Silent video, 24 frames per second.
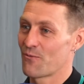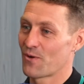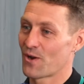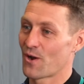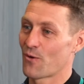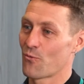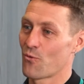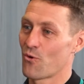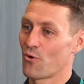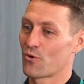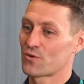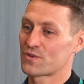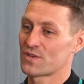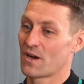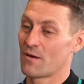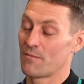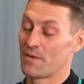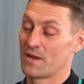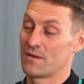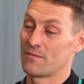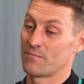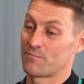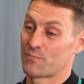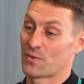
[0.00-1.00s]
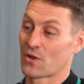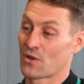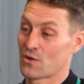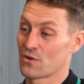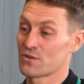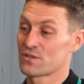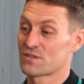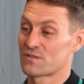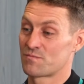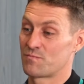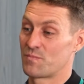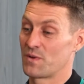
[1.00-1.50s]
when I walked up, and
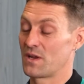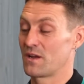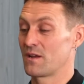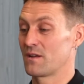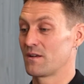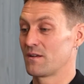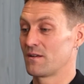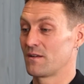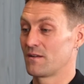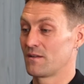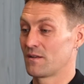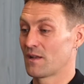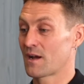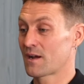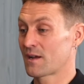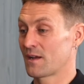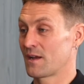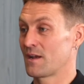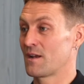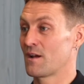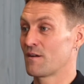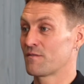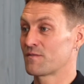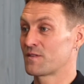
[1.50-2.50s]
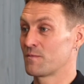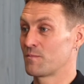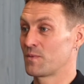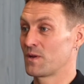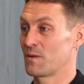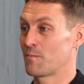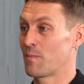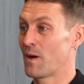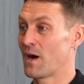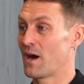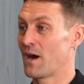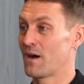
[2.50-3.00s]
because being lucky enough to
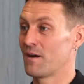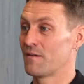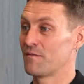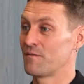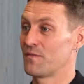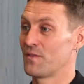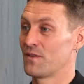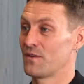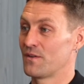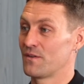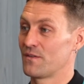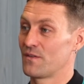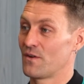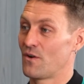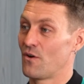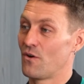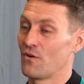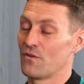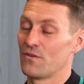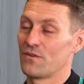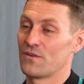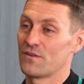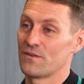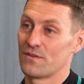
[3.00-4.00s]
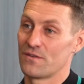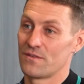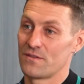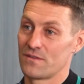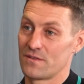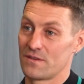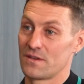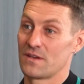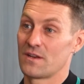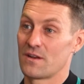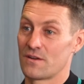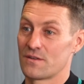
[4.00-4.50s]
be part of the Honda,
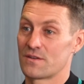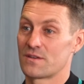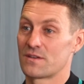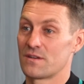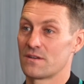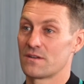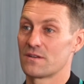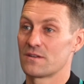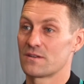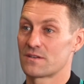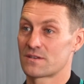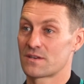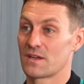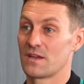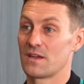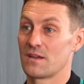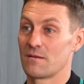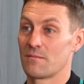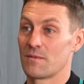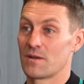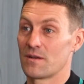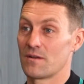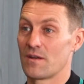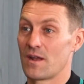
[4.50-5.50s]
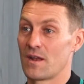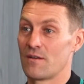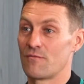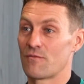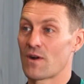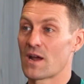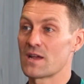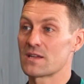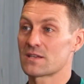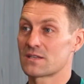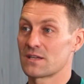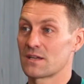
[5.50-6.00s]
you know, team and
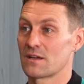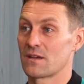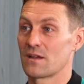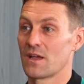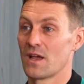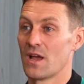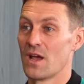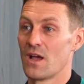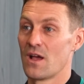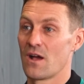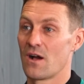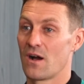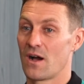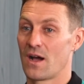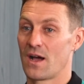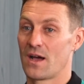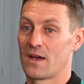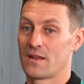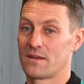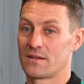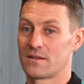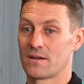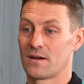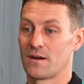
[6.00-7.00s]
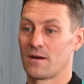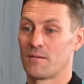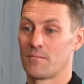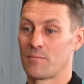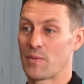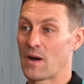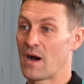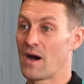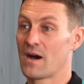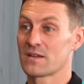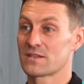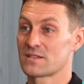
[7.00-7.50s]
racing, I had
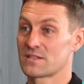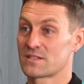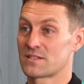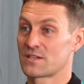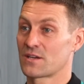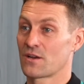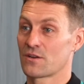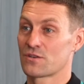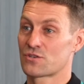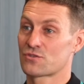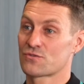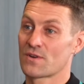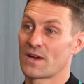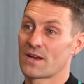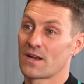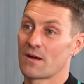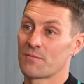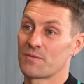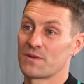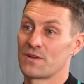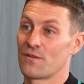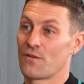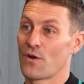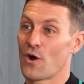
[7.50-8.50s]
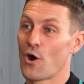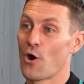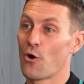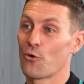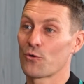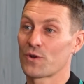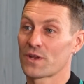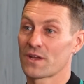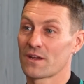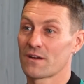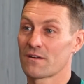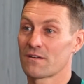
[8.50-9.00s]
passes to go straight up into the
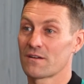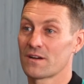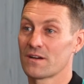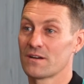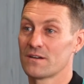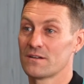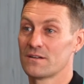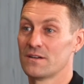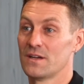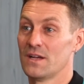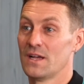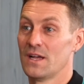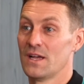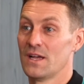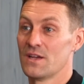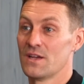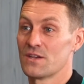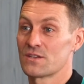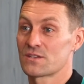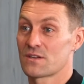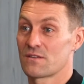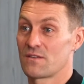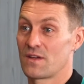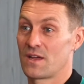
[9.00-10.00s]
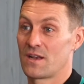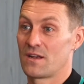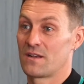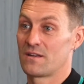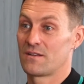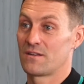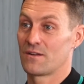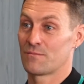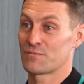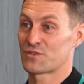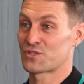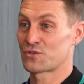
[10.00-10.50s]
holding area. So
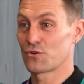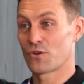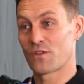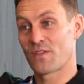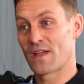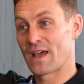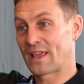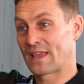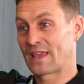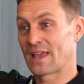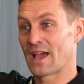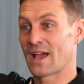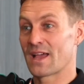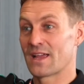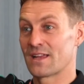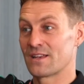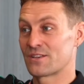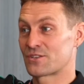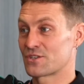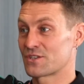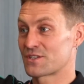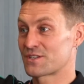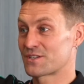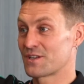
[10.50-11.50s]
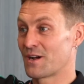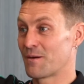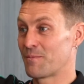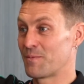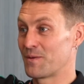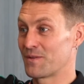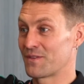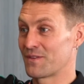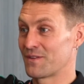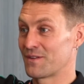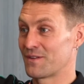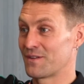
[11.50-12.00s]
then I'm stood at that gate just
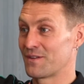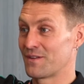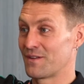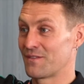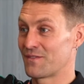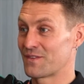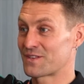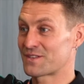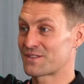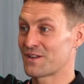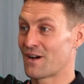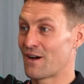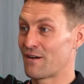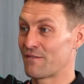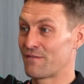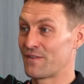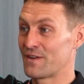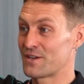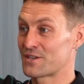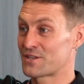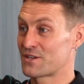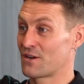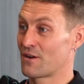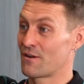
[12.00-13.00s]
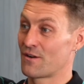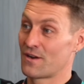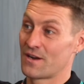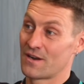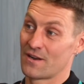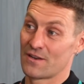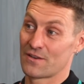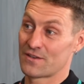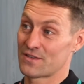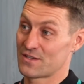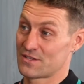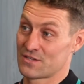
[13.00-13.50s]
up at the start finish area,
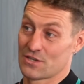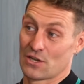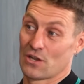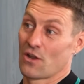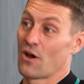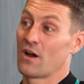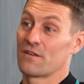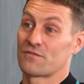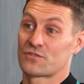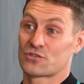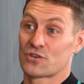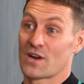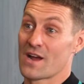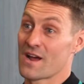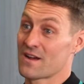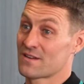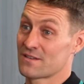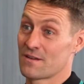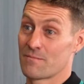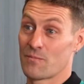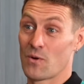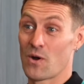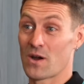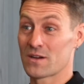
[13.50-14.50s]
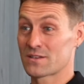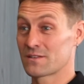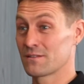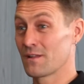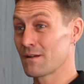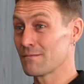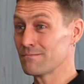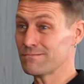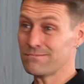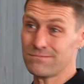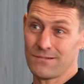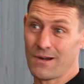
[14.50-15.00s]
and it's a live track, so bikes are
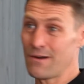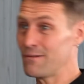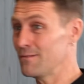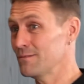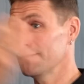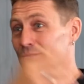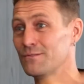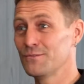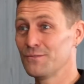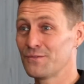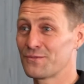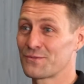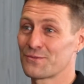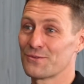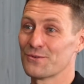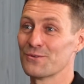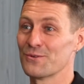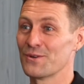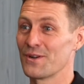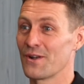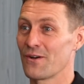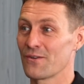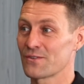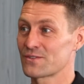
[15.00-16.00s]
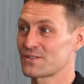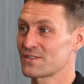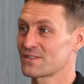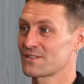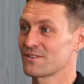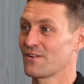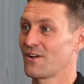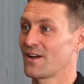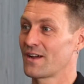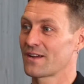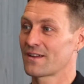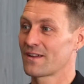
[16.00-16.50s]
like whoa, through, and I was
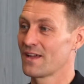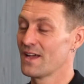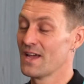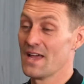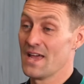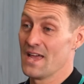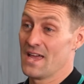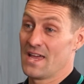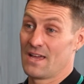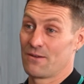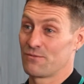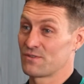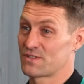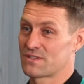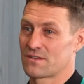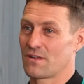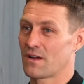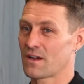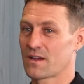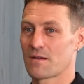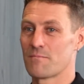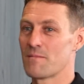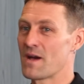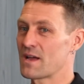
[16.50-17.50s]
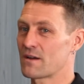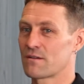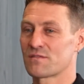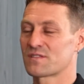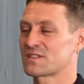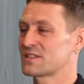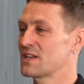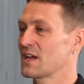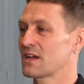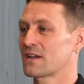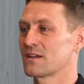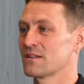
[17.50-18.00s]
just like, it was like a matter of
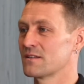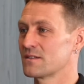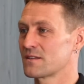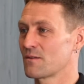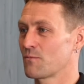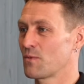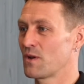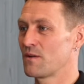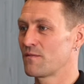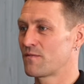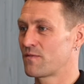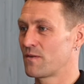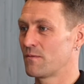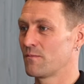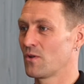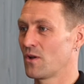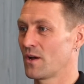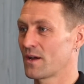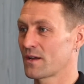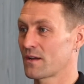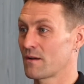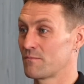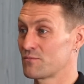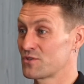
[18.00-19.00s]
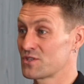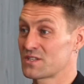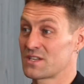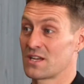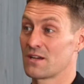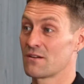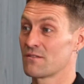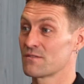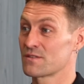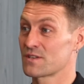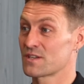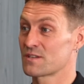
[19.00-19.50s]
seconds. It went from like I'm just
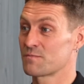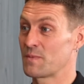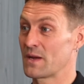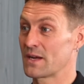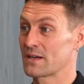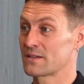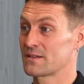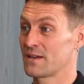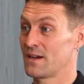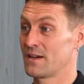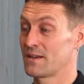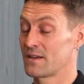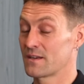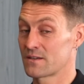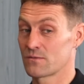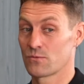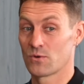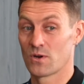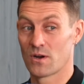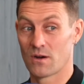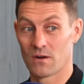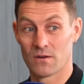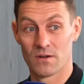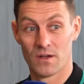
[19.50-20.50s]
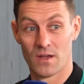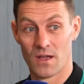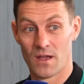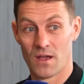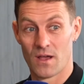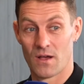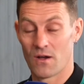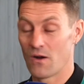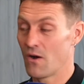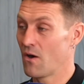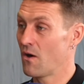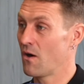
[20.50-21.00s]
here as a spectator to, well,
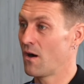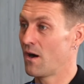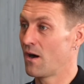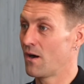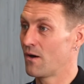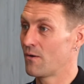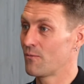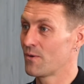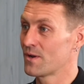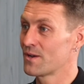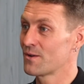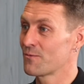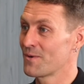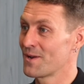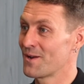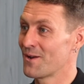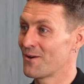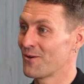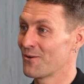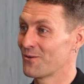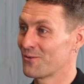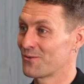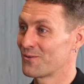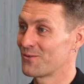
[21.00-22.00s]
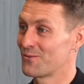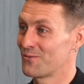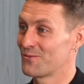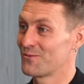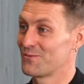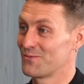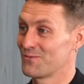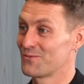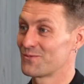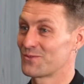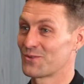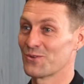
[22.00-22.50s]
oh, I wonder when I'll
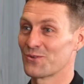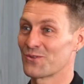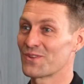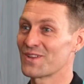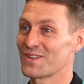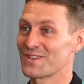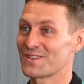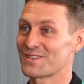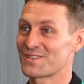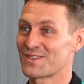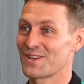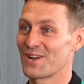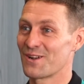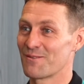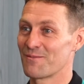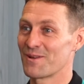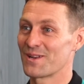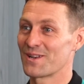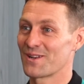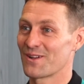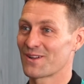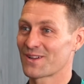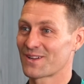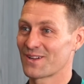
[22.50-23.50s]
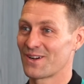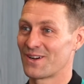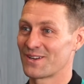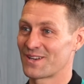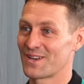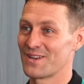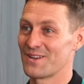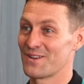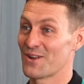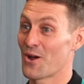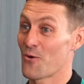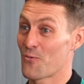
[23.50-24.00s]
do this, you know what I mean? I
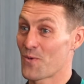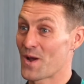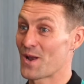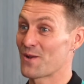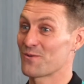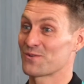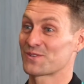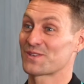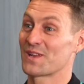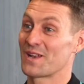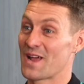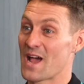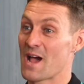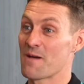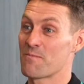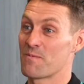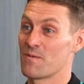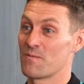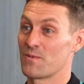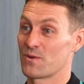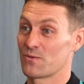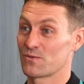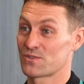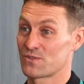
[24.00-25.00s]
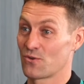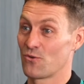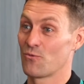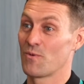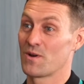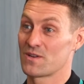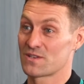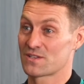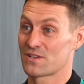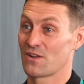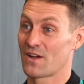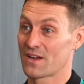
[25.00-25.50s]
didn't know when it was going to happen, but it was
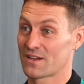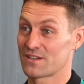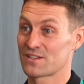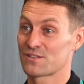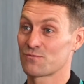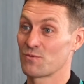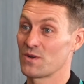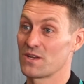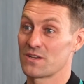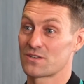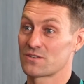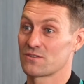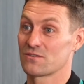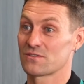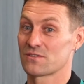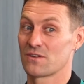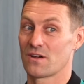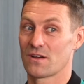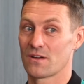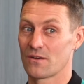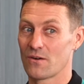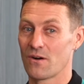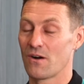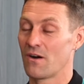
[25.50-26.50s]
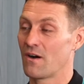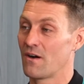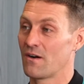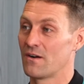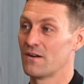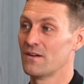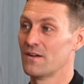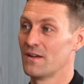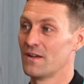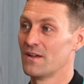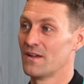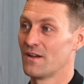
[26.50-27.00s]
almost like a switch. I was like, oh,
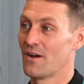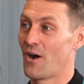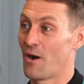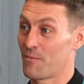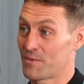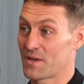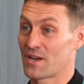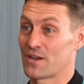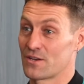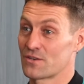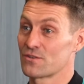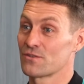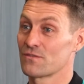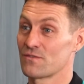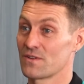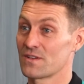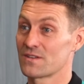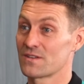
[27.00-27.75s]
I'm going to do